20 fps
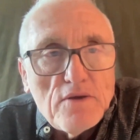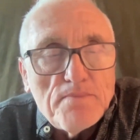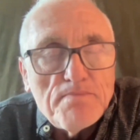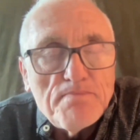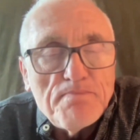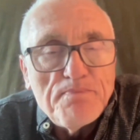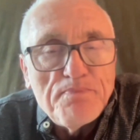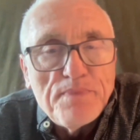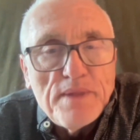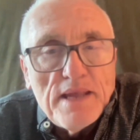
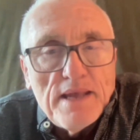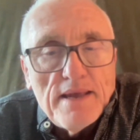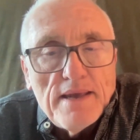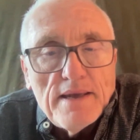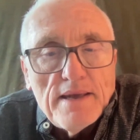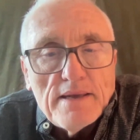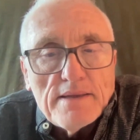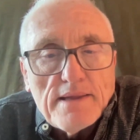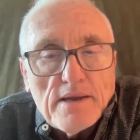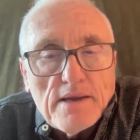so from
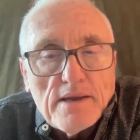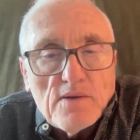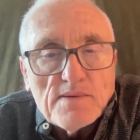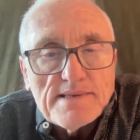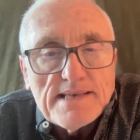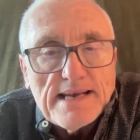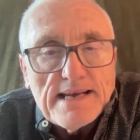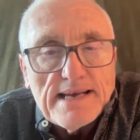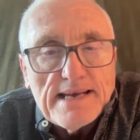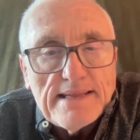this
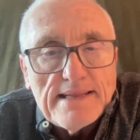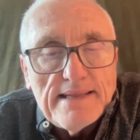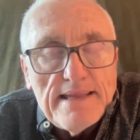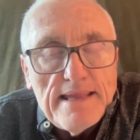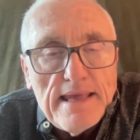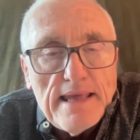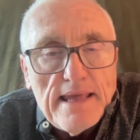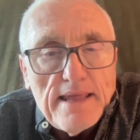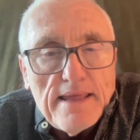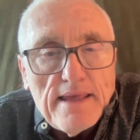declaration
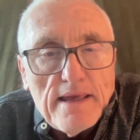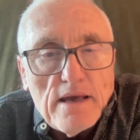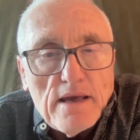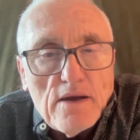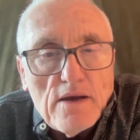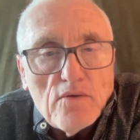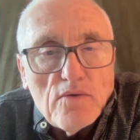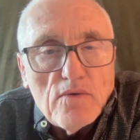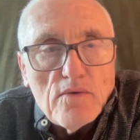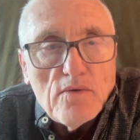that
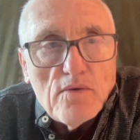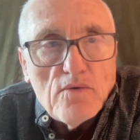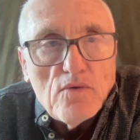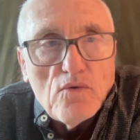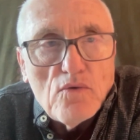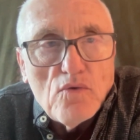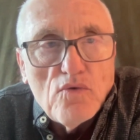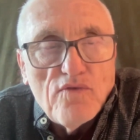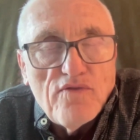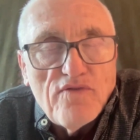Professor
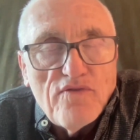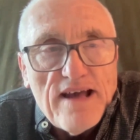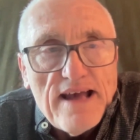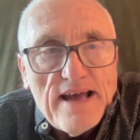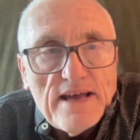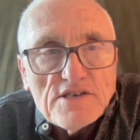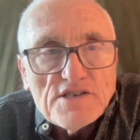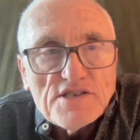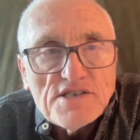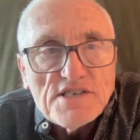
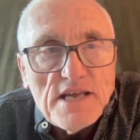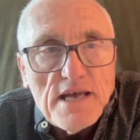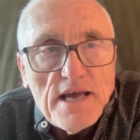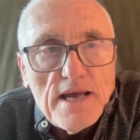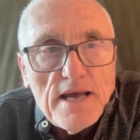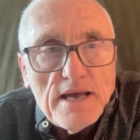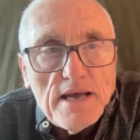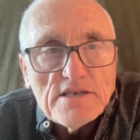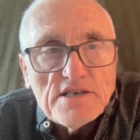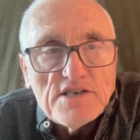Tokarska-Bakir
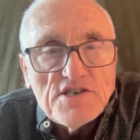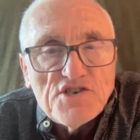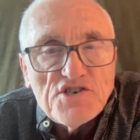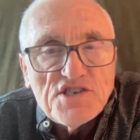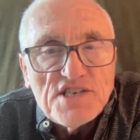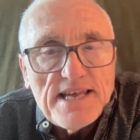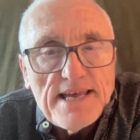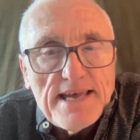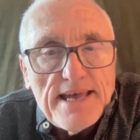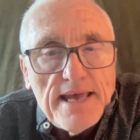has
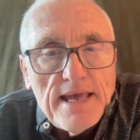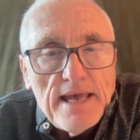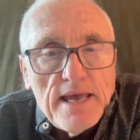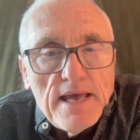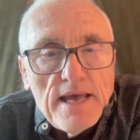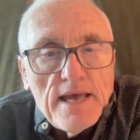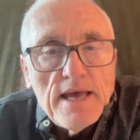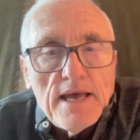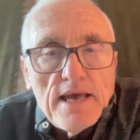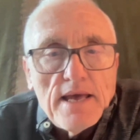dedicated
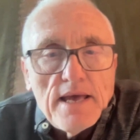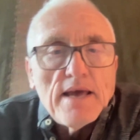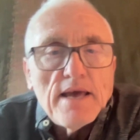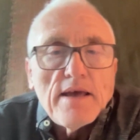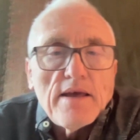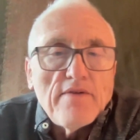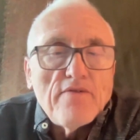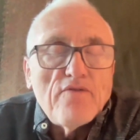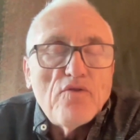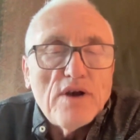many
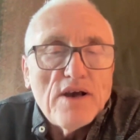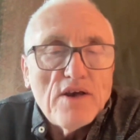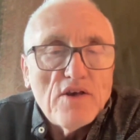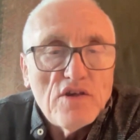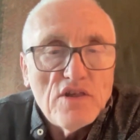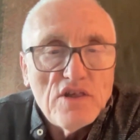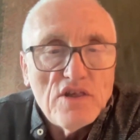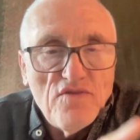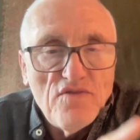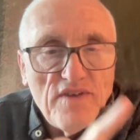years to
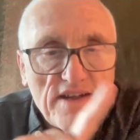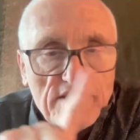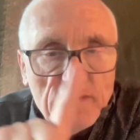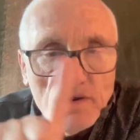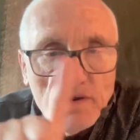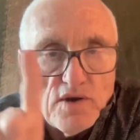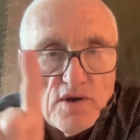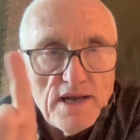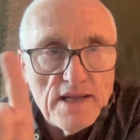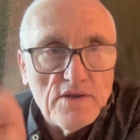
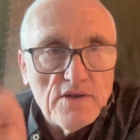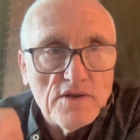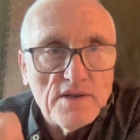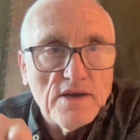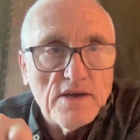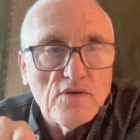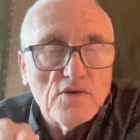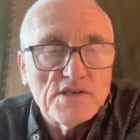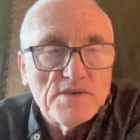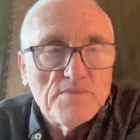researching
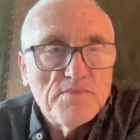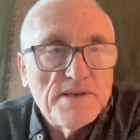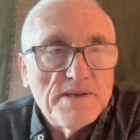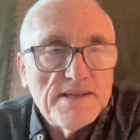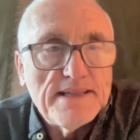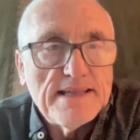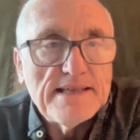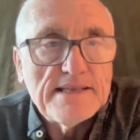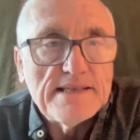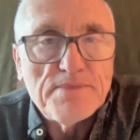this
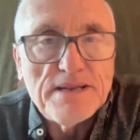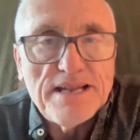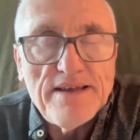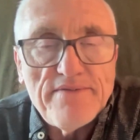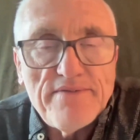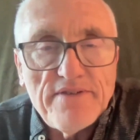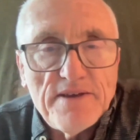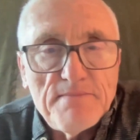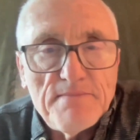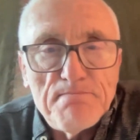topic,
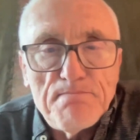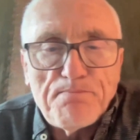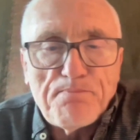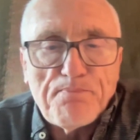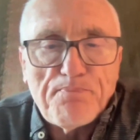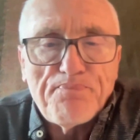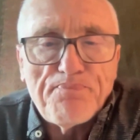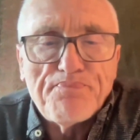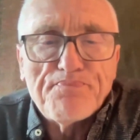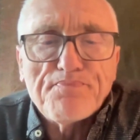and
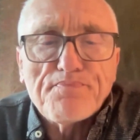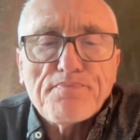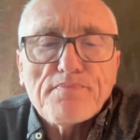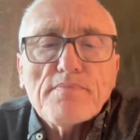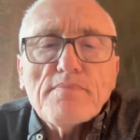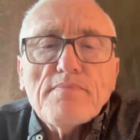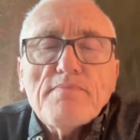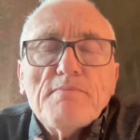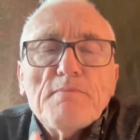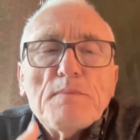she
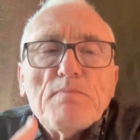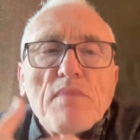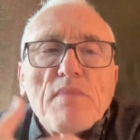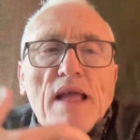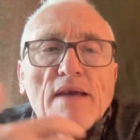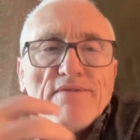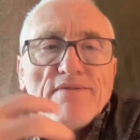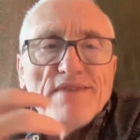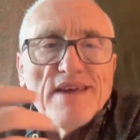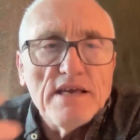believes that the
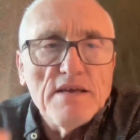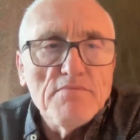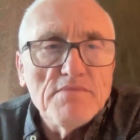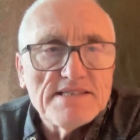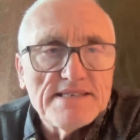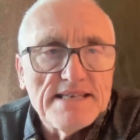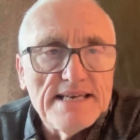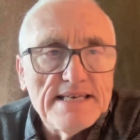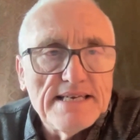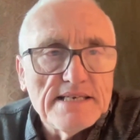
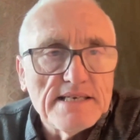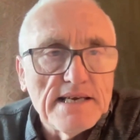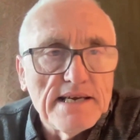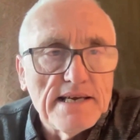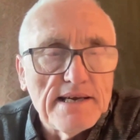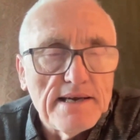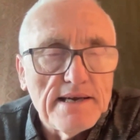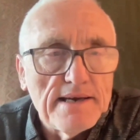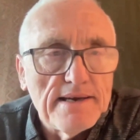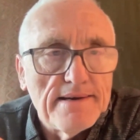right
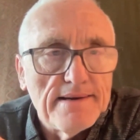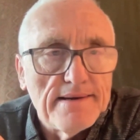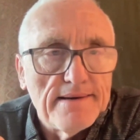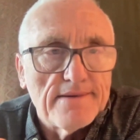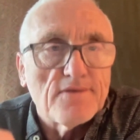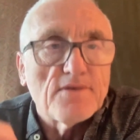way